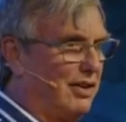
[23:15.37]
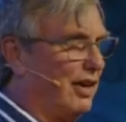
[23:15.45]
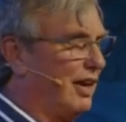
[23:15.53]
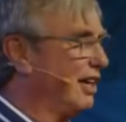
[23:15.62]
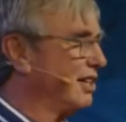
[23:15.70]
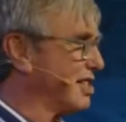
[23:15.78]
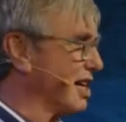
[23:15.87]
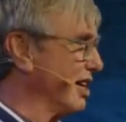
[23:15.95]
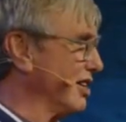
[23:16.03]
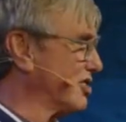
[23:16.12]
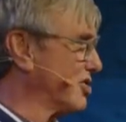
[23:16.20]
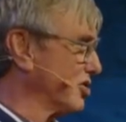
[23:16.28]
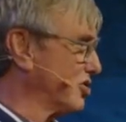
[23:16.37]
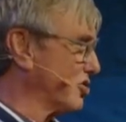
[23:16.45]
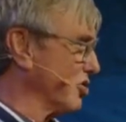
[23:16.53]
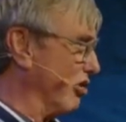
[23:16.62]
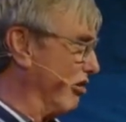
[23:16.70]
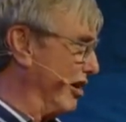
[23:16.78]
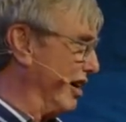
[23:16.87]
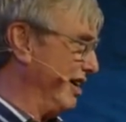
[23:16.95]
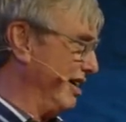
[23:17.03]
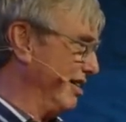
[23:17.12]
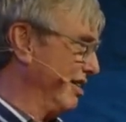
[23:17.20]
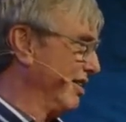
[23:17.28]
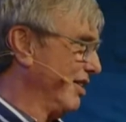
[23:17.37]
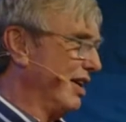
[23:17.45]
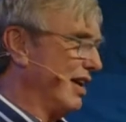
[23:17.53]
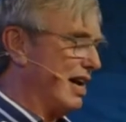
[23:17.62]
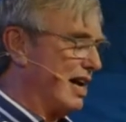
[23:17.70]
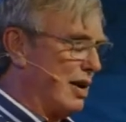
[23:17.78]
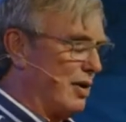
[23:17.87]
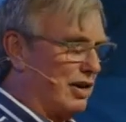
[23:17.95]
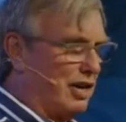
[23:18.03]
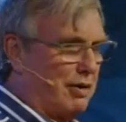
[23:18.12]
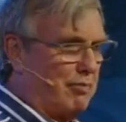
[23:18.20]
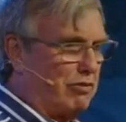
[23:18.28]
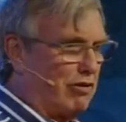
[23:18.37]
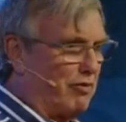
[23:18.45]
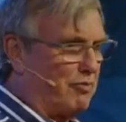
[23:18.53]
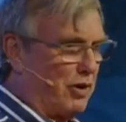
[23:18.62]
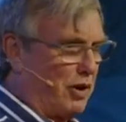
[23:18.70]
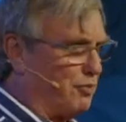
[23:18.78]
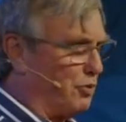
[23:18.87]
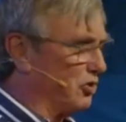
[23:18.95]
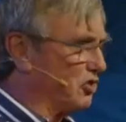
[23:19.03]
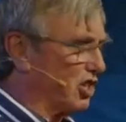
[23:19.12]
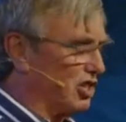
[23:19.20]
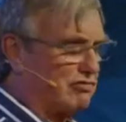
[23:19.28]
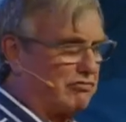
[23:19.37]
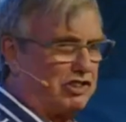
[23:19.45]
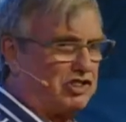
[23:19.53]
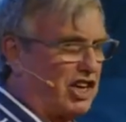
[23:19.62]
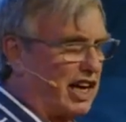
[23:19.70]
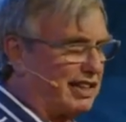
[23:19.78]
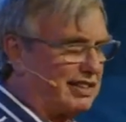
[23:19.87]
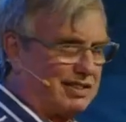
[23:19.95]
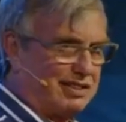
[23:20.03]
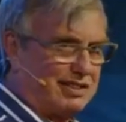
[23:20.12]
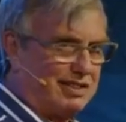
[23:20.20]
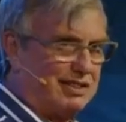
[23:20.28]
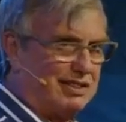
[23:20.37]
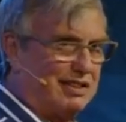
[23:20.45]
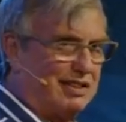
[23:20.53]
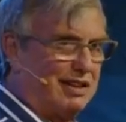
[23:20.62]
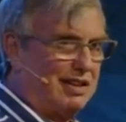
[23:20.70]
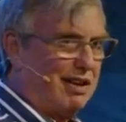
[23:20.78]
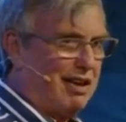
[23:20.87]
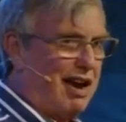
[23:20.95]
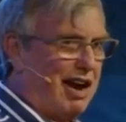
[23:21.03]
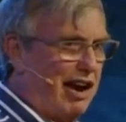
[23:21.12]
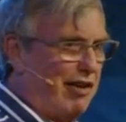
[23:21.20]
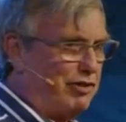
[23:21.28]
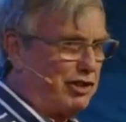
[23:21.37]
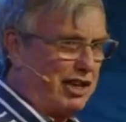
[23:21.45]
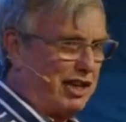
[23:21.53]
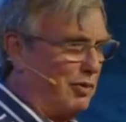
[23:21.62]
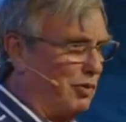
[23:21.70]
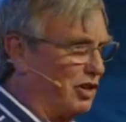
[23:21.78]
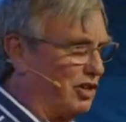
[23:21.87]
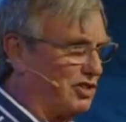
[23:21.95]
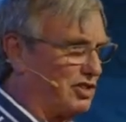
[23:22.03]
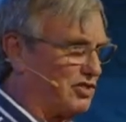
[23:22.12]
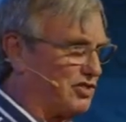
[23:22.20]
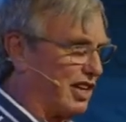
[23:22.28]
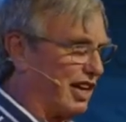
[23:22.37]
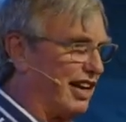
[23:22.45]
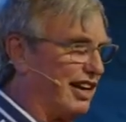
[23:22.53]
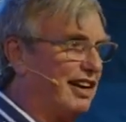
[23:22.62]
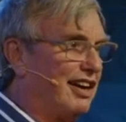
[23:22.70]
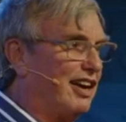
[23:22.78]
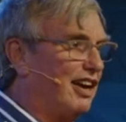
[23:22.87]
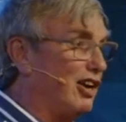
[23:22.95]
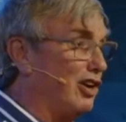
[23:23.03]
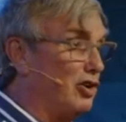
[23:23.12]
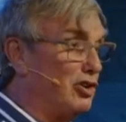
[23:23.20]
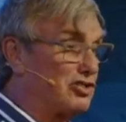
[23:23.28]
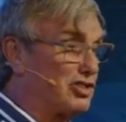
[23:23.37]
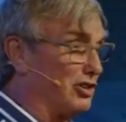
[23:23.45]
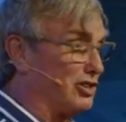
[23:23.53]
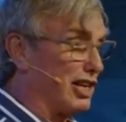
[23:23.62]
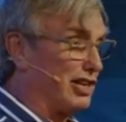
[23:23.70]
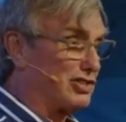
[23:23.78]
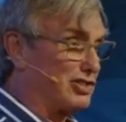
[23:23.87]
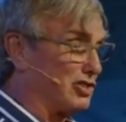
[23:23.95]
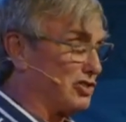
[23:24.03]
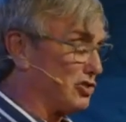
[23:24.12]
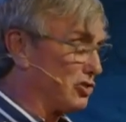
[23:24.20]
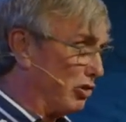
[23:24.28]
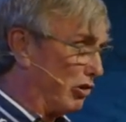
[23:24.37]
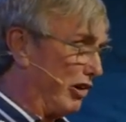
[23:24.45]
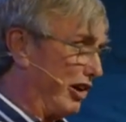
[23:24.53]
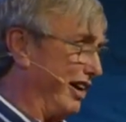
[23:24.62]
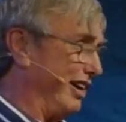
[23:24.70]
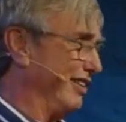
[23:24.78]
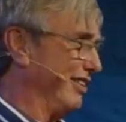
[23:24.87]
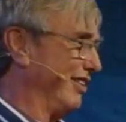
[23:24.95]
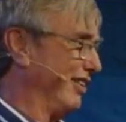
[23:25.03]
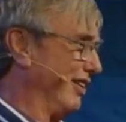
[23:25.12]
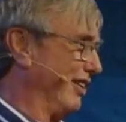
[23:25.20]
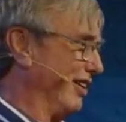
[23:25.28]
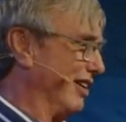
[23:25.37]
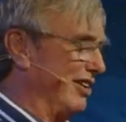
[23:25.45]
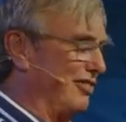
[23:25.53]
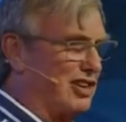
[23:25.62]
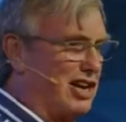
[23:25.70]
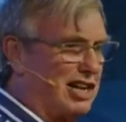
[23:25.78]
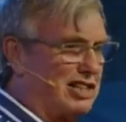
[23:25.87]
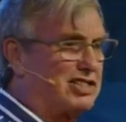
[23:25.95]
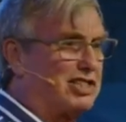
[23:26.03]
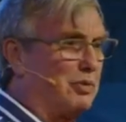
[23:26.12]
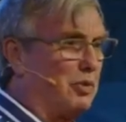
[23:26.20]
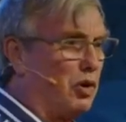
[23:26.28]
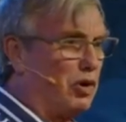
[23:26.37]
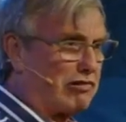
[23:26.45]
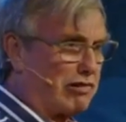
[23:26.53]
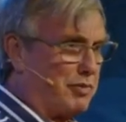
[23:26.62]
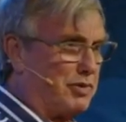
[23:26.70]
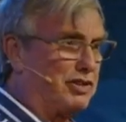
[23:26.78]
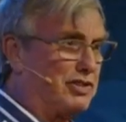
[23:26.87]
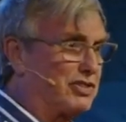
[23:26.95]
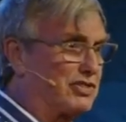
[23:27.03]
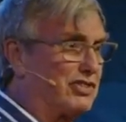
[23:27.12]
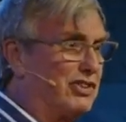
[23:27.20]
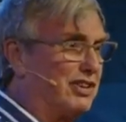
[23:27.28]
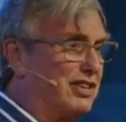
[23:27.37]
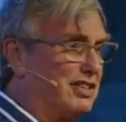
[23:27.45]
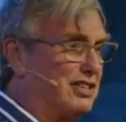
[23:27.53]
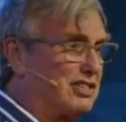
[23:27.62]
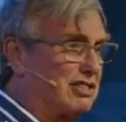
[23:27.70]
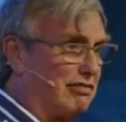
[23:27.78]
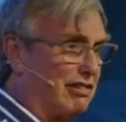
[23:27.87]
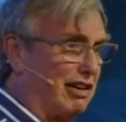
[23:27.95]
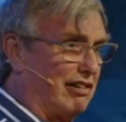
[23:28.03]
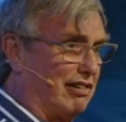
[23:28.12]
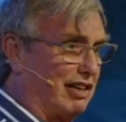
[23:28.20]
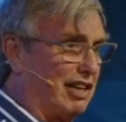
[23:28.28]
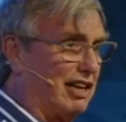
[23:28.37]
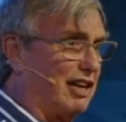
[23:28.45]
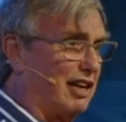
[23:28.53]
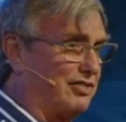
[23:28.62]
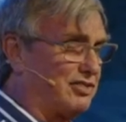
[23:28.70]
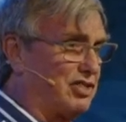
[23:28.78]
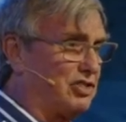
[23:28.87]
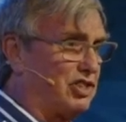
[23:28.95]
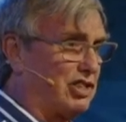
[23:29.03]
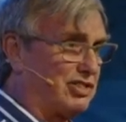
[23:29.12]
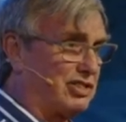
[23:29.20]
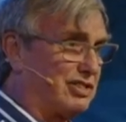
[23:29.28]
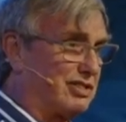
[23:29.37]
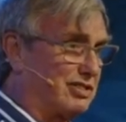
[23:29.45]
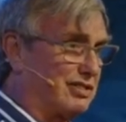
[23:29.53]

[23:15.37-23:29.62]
He tells the story, how a number of people just rejected everything he wanted to say. He also tells the story of Nazi war criminals surrendering their lives to Jesus.